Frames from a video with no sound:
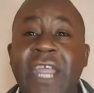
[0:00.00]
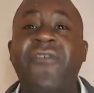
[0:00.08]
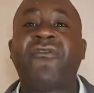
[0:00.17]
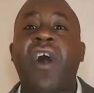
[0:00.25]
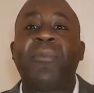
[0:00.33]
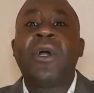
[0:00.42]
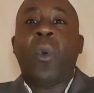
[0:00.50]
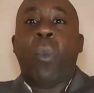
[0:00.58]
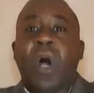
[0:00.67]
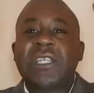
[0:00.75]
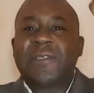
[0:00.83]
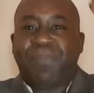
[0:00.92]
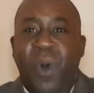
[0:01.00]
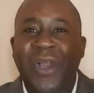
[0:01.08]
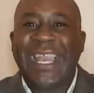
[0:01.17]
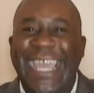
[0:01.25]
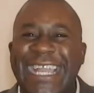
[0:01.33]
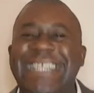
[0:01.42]
from what's
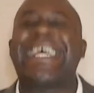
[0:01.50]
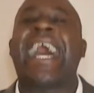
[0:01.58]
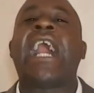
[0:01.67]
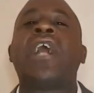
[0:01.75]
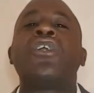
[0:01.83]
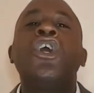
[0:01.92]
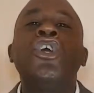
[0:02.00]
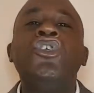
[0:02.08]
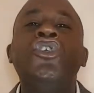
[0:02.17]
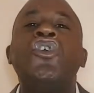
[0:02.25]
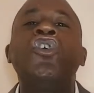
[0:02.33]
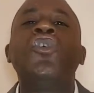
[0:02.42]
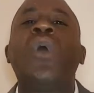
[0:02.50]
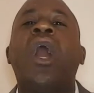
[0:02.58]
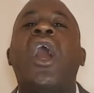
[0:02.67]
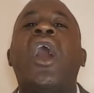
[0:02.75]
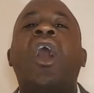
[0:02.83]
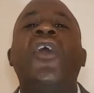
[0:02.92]
pulling it down. You
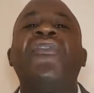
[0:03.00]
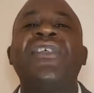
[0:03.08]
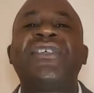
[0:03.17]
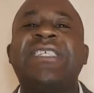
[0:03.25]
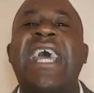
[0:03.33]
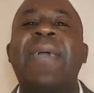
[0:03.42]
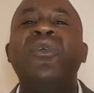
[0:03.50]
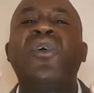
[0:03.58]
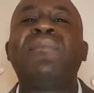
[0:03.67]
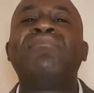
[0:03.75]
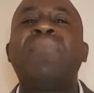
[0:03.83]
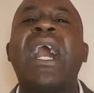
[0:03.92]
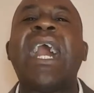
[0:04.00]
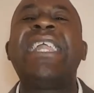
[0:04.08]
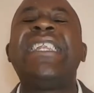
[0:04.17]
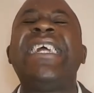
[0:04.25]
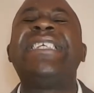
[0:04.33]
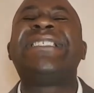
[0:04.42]
are the same. Your
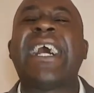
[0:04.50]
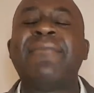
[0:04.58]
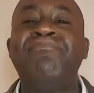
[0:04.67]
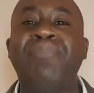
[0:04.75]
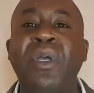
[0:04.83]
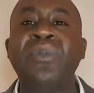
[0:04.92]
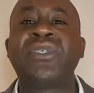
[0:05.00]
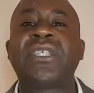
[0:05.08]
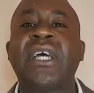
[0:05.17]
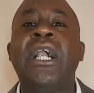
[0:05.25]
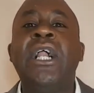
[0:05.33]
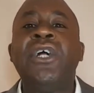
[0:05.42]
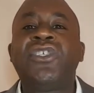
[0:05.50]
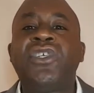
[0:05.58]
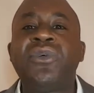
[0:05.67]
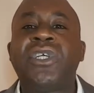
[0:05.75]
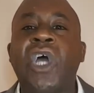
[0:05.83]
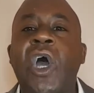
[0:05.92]
mind needs that booster
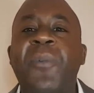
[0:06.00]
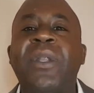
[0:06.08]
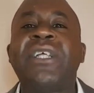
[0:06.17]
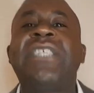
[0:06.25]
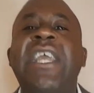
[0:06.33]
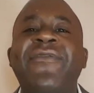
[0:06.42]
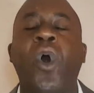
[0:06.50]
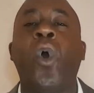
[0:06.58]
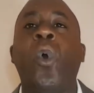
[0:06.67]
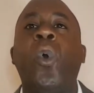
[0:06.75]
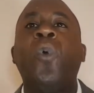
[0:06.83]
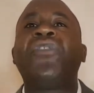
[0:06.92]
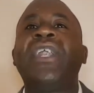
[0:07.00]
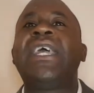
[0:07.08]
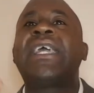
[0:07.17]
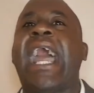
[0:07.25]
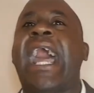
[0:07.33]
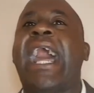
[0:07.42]
to go up and achieve all that
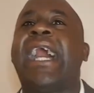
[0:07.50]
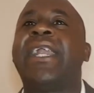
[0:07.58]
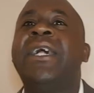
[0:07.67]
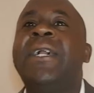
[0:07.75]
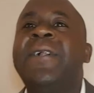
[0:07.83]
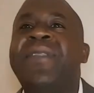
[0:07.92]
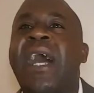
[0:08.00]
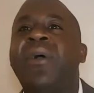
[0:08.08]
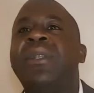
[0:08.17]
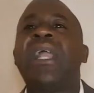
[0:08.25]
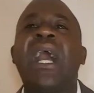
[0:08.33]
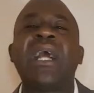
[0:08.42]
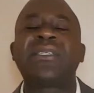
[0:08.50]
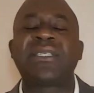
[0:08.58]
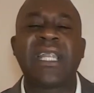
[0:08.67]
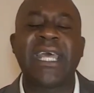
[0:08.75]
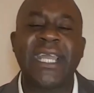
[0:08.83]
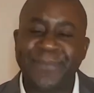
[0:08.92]
it can. Now,
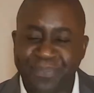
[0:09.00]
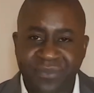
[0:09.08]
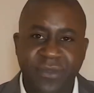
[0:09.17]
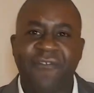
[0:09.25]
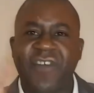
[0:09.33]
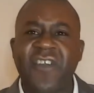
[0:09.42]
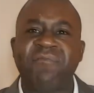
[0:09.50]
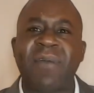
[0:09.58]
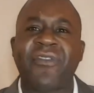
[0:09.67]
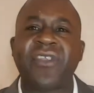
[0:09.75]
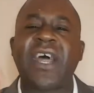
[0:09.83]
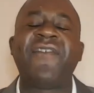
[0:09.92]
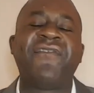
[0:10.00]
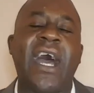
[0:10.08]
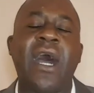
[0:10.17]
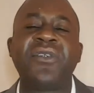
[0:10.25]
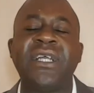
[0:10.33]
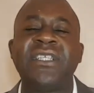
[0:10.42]
lastly, the fifth method I
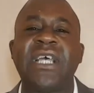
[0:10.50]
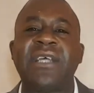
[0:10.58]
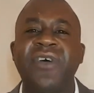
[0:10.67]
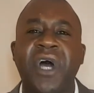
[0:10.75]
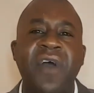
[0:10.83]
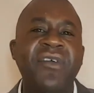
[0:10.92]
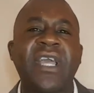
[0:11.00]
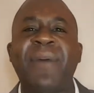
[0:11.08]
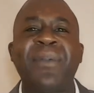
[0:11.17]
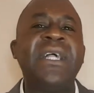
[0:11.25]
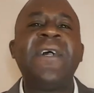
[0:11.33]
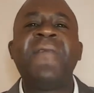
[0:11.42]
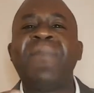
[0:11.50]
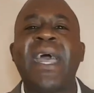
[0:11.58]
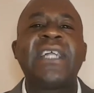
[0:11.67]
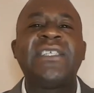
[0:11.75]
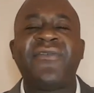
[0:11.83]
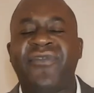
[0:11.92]
found in terms of overcoming
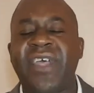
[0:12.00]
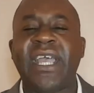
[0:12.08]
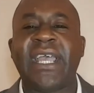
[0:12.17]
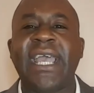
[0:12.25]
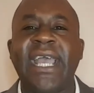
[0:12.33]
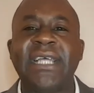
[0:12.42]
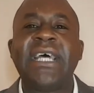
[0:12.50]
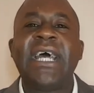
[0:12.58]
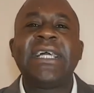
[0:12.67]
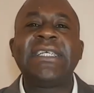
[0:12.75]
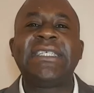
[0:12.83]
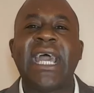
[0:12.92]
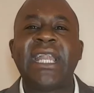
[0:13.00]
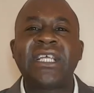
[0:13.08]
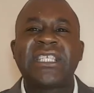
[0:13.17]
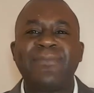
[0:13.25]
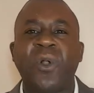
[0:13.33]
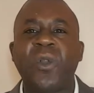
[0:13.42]
negative thinking is getting
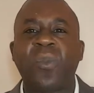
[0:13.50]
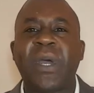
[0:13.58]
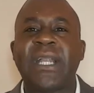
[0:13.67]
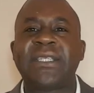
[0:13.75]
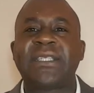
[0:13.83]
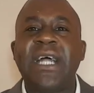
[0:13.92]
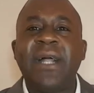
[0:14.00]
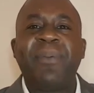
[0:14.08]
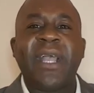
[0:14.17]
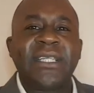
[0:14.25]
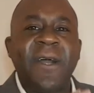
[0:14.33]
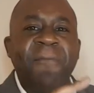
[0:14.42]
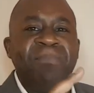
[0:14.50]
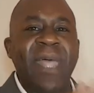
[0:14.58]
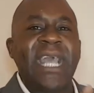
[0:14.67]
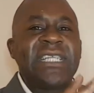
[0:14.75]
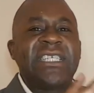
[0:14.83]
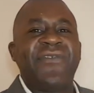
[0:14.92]
small wins, because
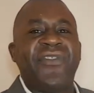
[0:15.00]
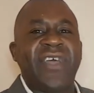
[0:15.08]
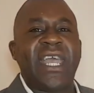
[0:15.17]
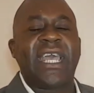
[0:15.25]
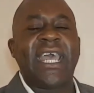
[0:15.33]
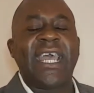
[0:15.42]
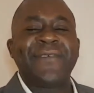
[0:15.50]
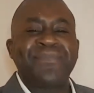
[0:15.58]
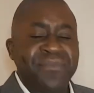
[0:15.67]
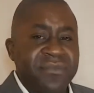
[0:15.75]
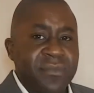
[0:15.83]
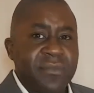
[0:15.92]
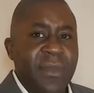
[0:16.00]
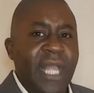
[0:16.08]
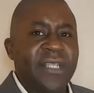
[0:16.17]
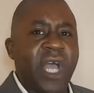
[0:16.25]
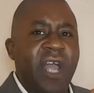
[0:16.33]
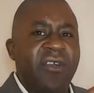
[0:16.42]
negative thinking,
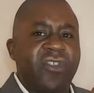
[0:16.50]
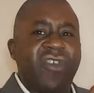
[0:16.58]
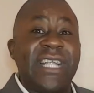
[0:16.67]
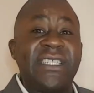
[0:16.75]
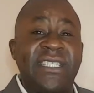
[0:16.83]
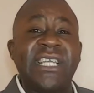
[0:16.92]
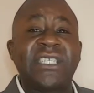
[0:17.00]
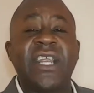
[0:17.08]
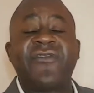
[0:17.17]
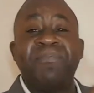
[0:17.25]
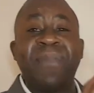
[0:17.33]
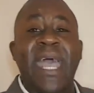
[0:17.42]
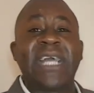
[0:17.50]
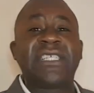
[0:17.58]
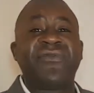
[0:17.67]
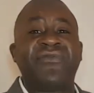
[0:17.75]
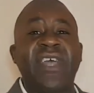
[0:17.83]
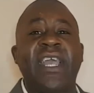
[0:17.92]
transitioning from
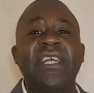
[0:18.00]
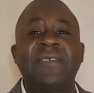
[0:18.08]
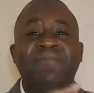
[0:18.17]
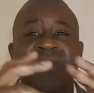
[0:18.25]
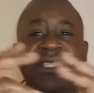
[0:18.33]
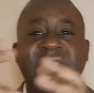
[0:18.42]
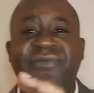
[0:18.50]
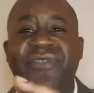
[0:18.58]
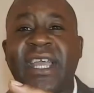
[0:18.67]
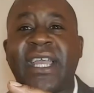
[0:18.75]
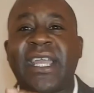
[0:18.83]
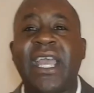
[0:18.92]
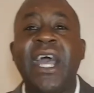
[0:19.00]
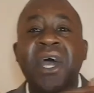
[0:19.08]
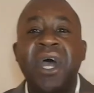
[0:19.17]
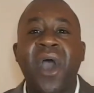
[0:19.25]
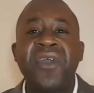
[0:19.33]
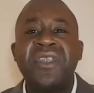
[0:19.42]
negative thinking to positive thinking
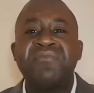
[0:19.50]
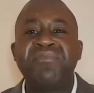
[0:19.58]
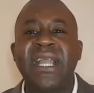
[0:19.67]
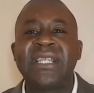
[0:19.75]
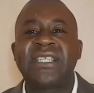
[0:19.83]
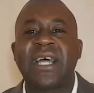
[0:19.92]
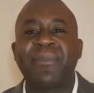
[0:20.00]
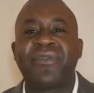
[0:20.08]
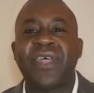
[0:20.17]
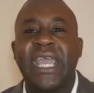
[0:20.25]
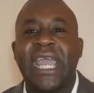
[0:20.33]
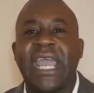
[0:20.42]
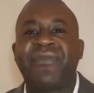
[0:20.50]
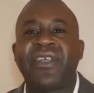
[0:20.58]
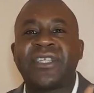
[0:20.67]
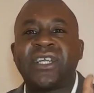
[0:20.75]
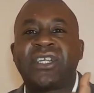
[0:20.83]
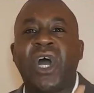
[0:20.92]
only means something if
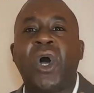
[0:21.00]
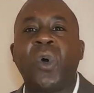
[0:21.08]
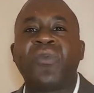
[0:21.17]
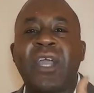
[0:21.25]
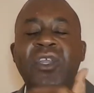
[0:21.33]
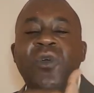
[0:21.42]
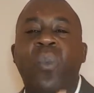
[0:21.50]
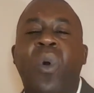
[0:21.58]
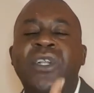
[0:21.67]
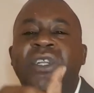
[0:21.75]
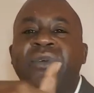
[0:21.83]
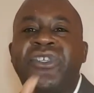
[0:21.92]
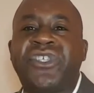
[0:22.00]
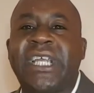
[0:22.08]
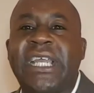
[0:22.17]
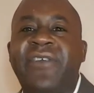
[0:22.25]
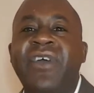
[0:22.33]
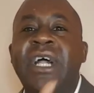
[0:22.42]
there's a goal that you want to
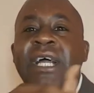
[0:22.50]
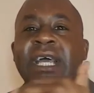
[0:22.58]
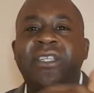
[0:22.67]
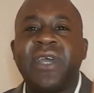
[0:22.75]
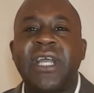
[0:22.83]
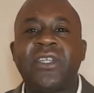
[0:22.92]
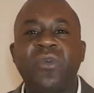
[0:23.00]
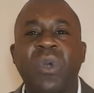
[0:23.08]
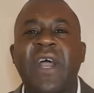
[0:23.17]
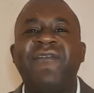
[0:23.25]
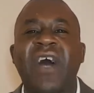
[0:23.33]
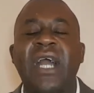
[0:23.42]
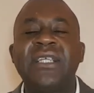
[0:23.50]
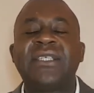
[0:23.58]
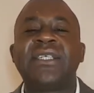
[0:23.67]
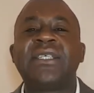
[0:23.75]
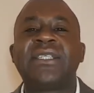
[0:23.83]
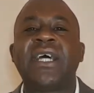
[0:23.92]
achieve. So what I find is
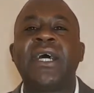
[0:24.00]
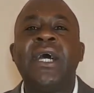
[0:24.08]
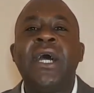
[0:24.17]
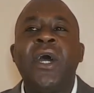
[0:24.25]
this, is that